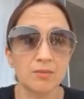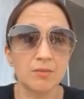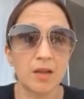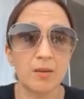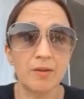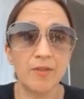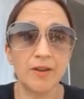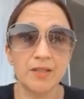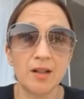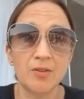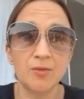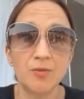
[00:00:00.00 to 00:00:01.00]
affect
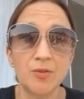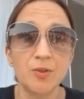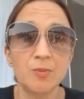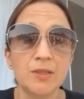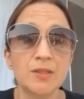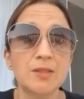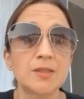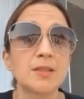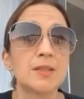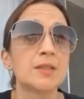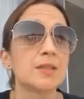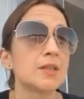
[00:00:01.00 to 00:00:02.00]
health of humans,
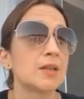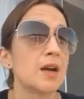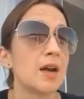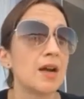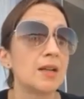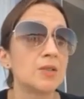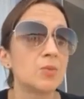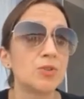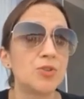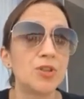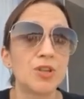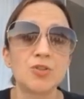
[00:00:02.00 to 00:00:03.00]
and
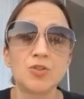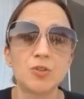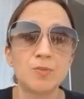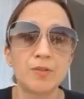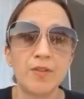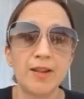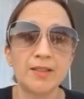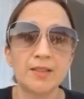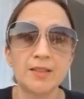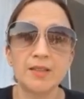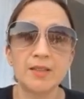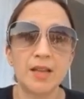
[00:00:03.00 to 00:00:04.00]
what you can do to prevent
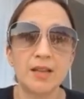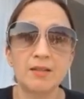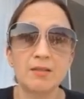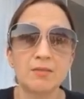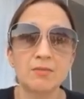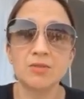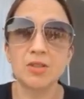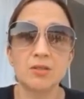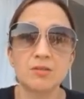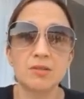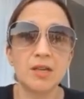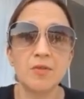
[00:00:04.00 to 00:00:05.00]
it, then
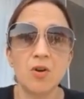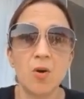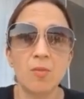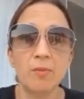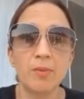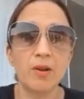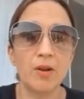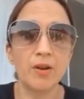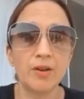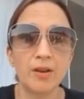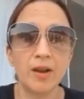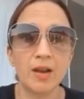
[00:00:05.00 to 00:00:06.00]
just leave a comment
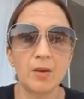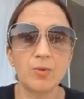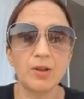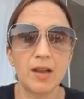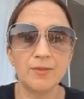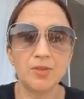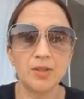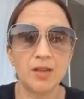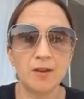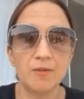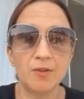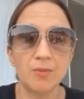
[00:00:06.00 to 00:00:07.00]
below, and I would love to
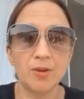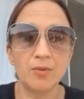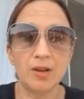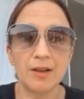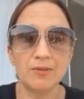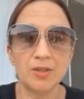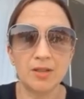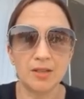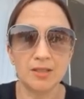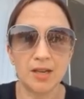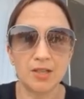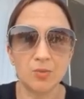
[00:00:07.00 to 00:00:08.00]
hear from you. I would love to get
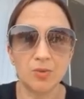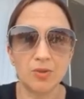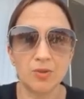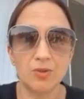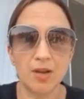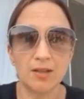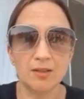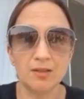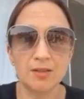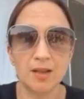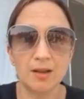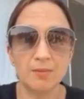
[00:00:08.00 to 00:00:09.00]
in touch with you and
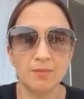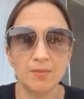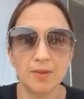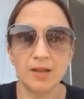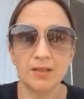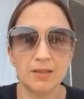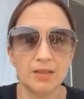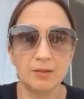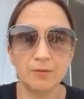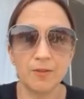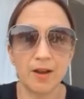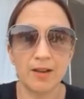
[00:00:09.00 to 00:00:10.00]
see
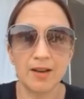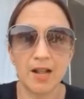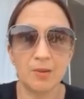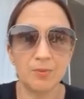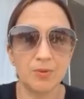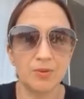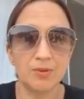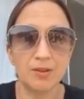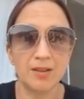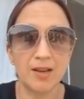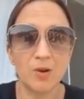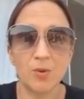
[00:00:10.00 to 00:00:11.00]
if I can help you
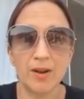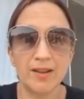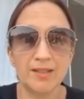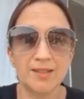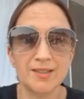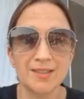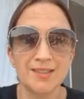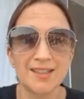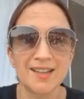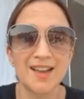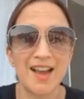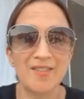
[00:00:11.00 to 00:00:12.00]
in any ways.
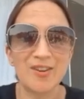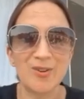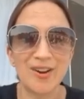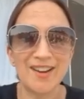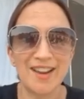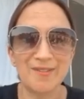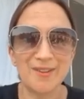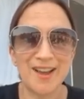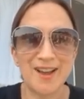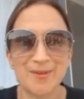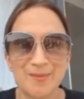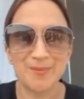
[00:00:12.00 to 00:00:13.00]
Have a great day for
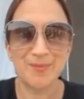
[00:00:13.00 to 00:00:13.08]
now.